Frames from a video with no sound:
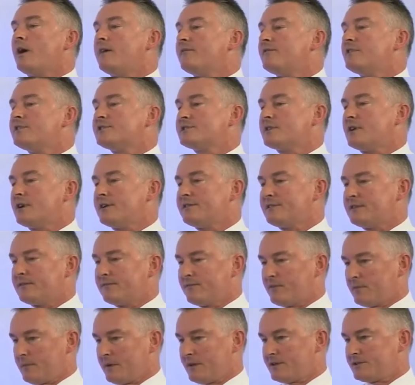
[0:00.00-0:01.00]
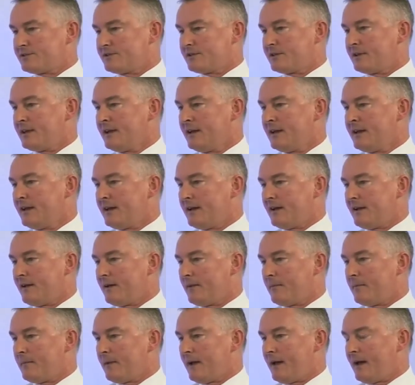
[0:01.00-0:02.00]
of visualising information.
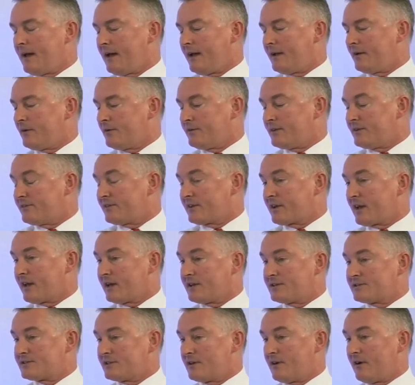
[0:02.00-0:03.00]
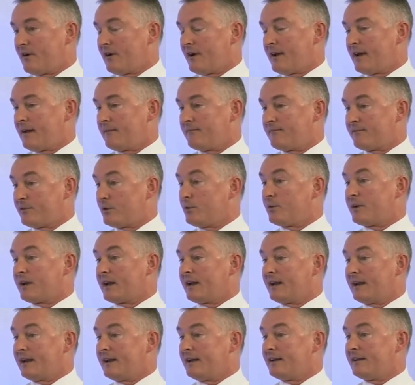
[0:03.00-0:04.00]
And on this occasion, I am viewing
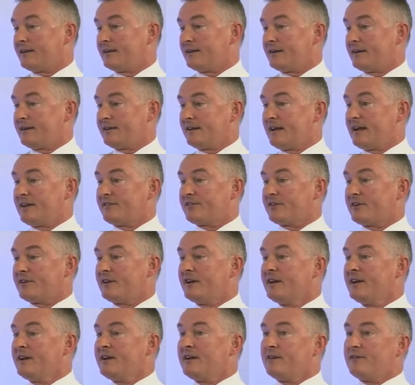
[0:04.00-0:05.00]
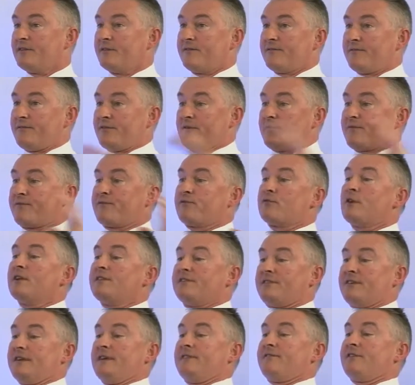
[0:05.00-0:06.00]
it as the
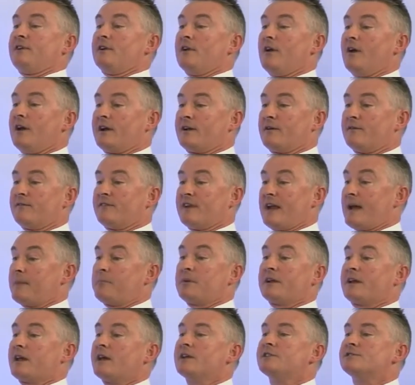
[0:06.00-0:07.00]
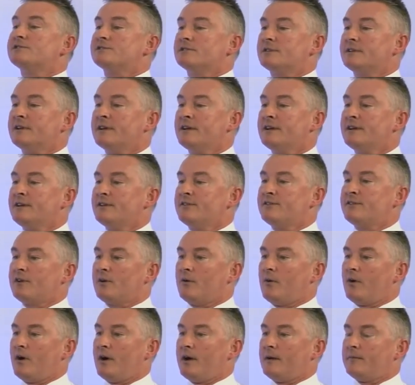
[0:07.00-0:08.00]
front, if you like, of an application.
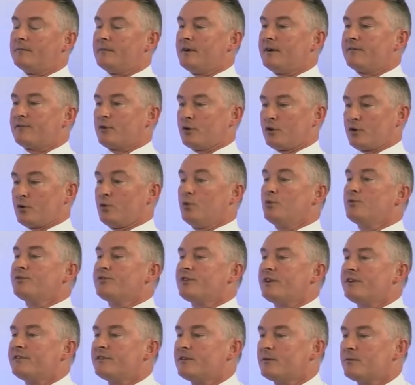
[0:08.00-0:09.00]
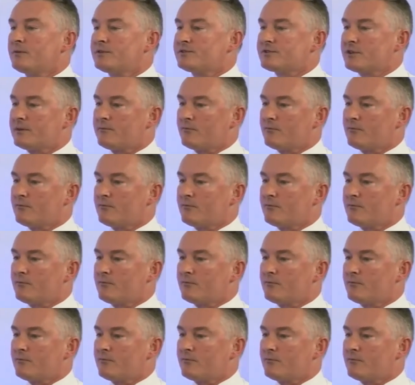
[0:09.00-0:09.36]
So I've got a call centre which I'm